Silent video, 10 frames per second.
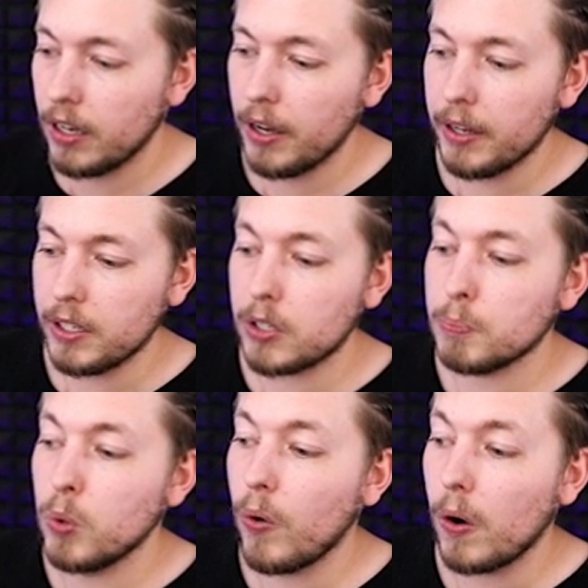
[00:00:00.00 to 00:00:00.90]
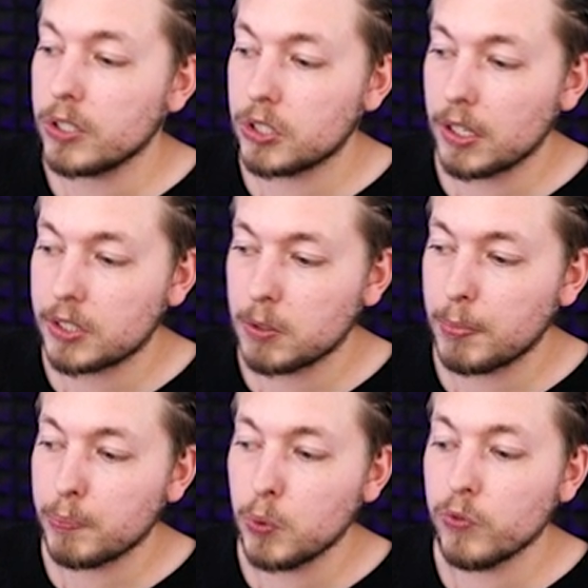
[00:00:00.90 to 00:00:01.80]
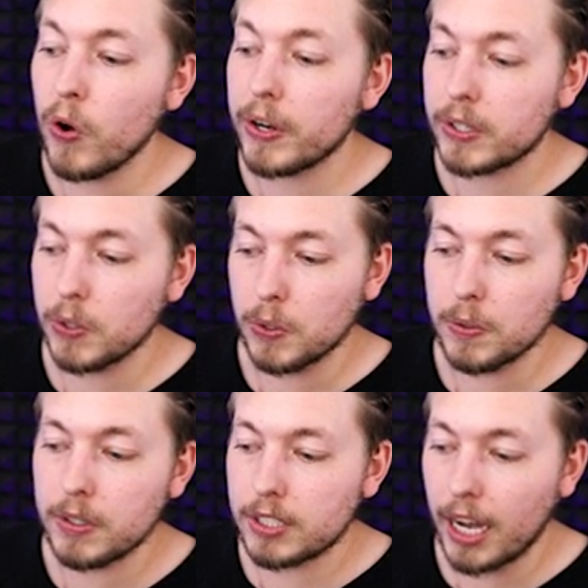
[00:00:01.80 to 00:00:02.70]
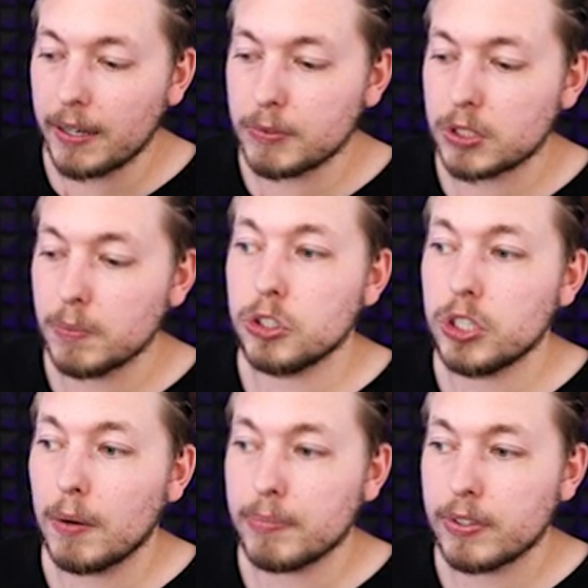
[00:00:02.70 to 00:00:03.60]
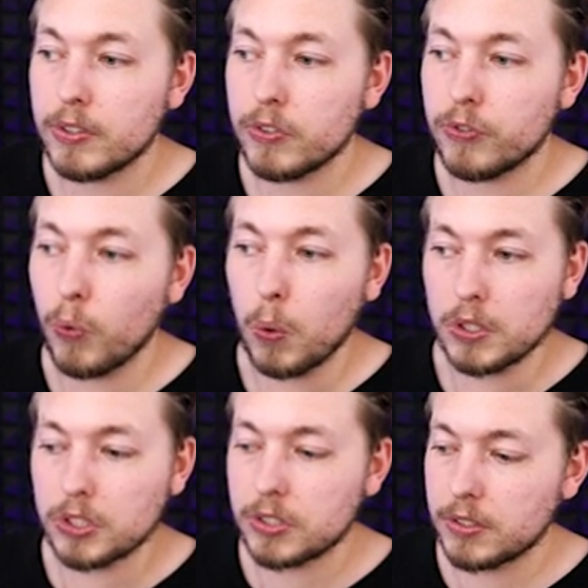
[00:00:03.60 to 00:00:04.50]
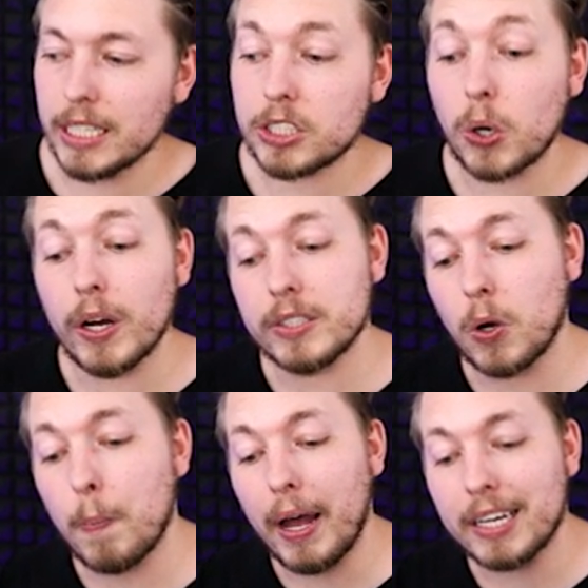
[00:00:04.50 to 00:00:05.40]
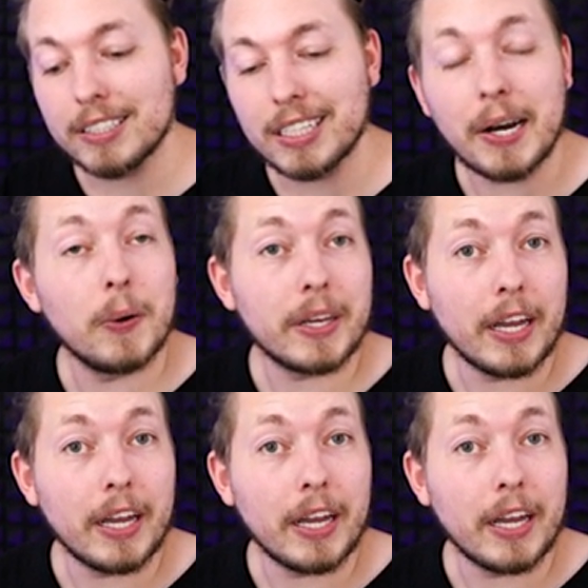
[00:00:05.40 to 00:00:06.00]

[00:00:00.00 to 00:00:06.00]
Uh, not move horizontal, but move vertical times the jump force. Let's go ahead and go back inside our